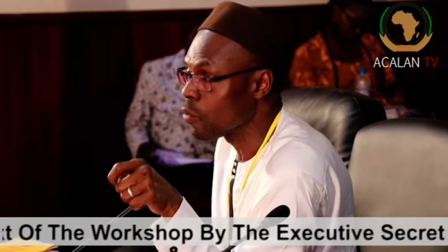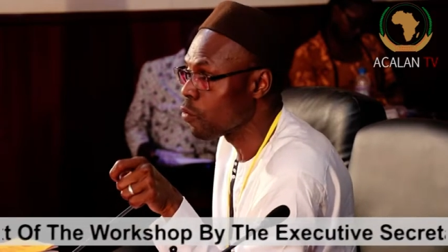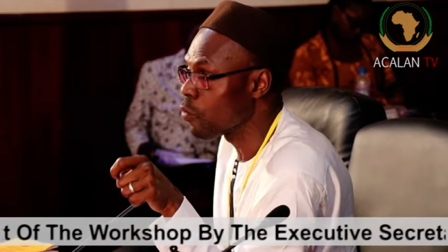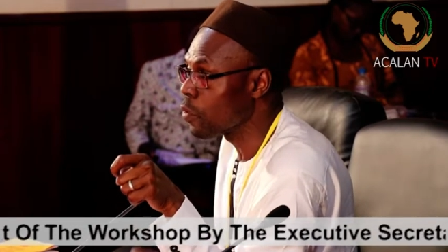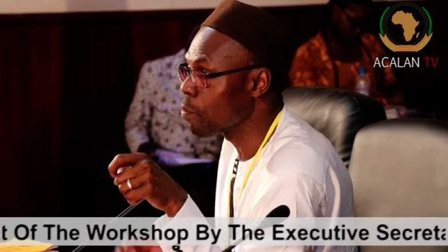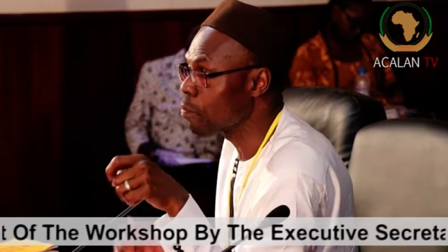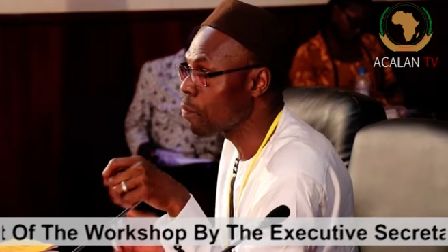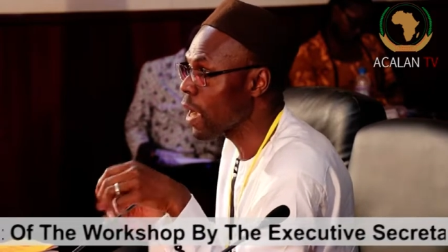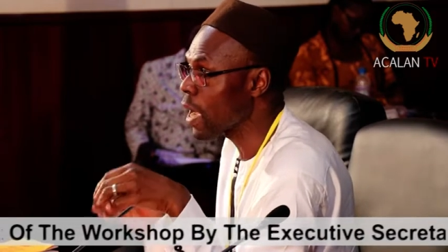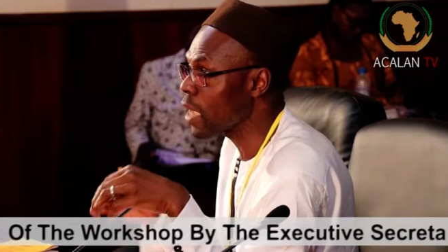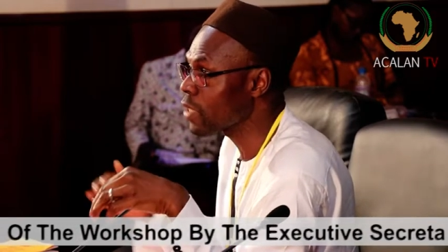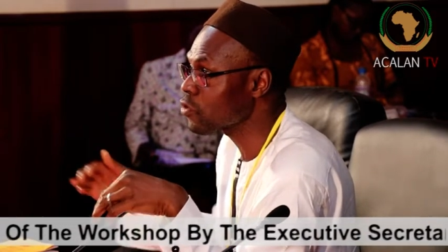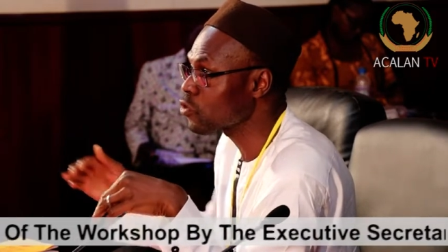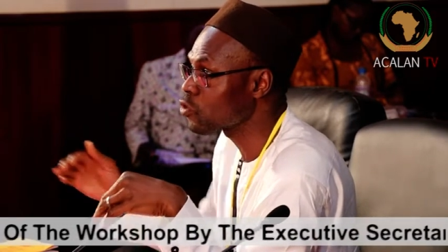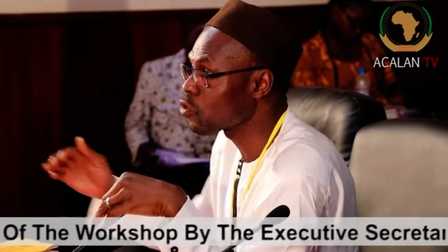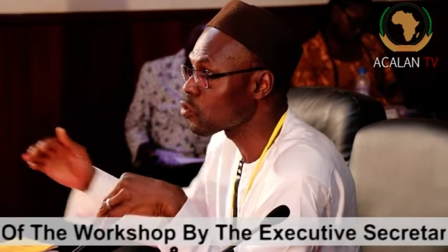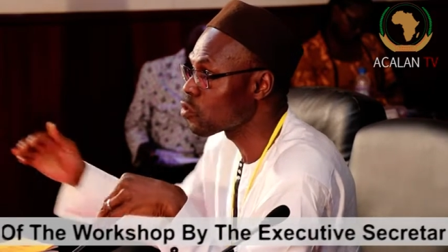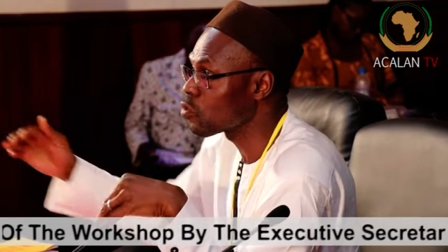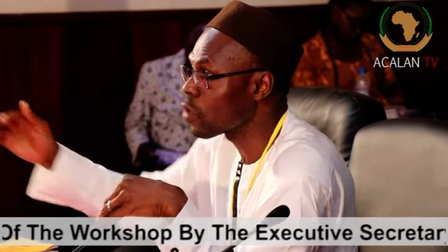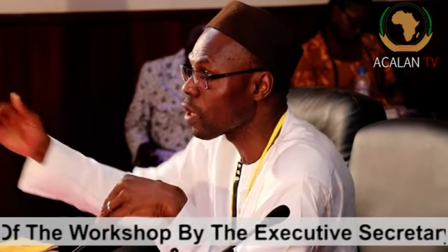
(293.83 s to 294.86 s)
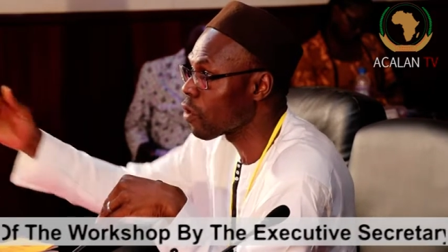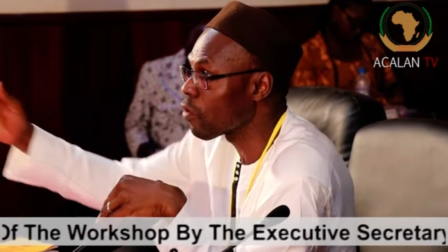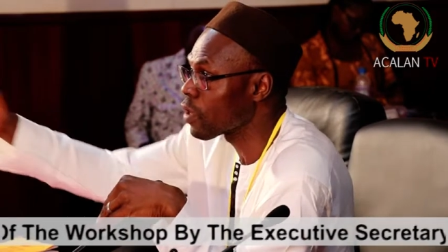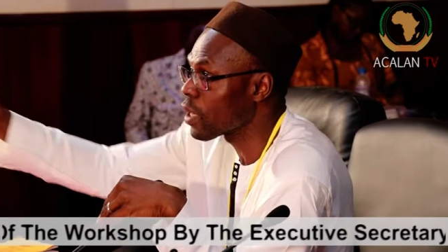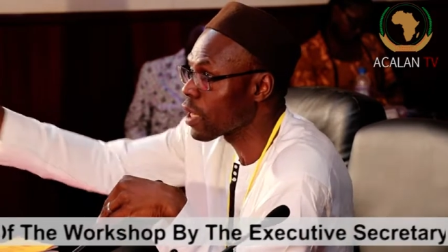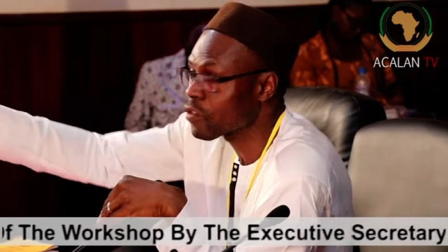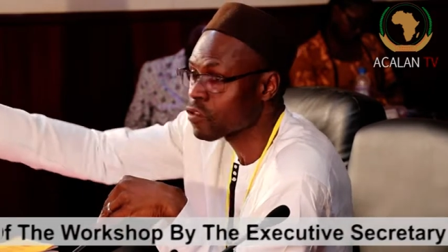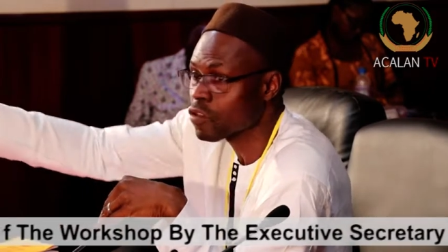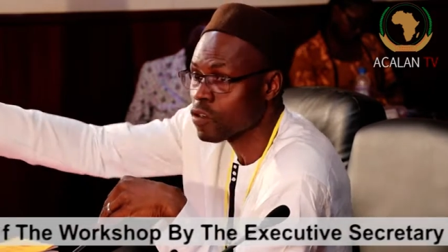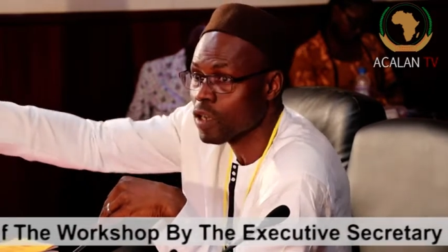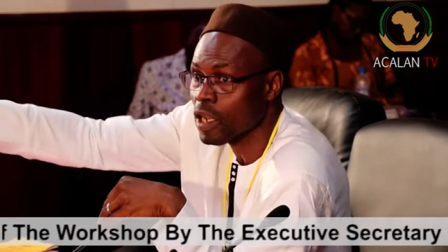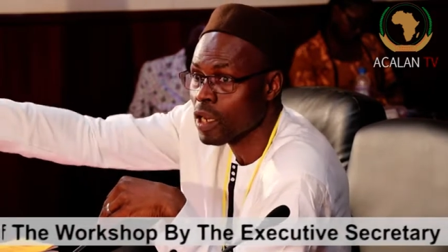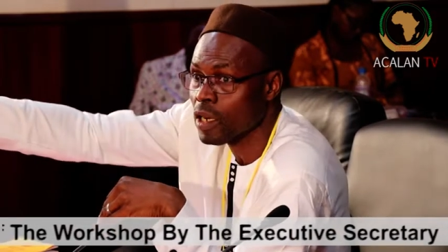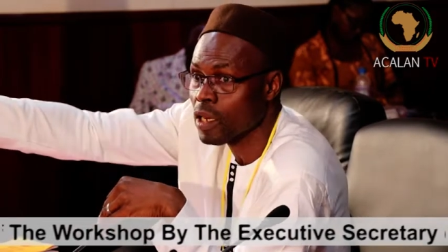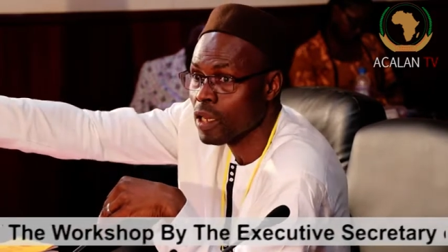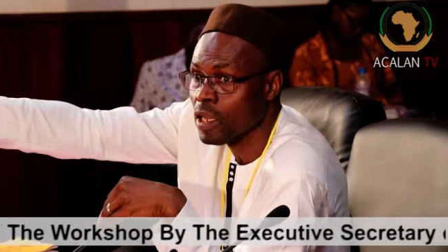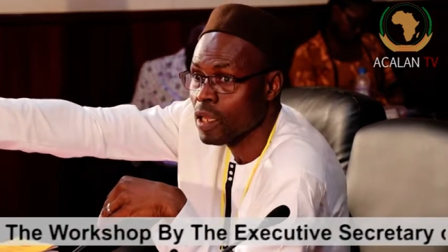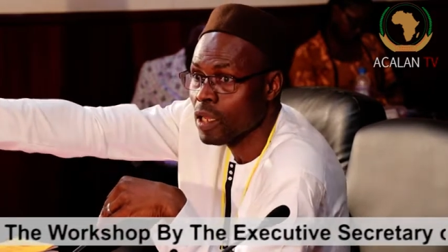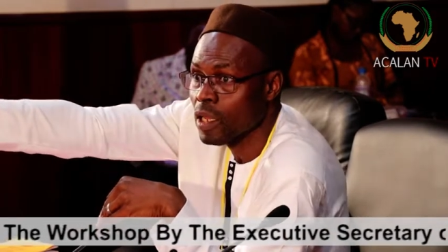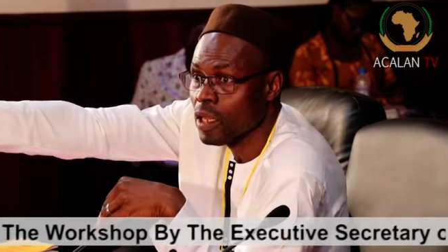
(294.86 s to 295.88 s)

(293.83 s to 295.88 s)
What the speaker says: we pass through our national